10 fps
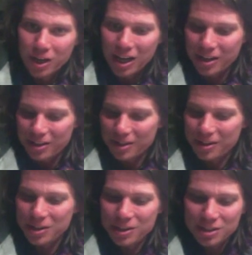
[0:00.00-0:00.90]

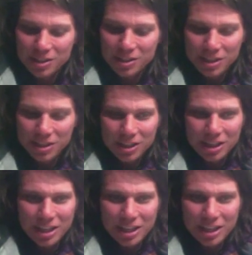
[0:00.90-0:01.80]
this
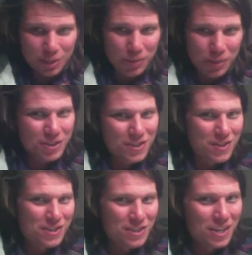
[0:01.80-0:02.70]
experience in this
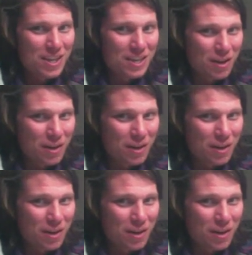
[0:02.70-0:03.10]
kingdom,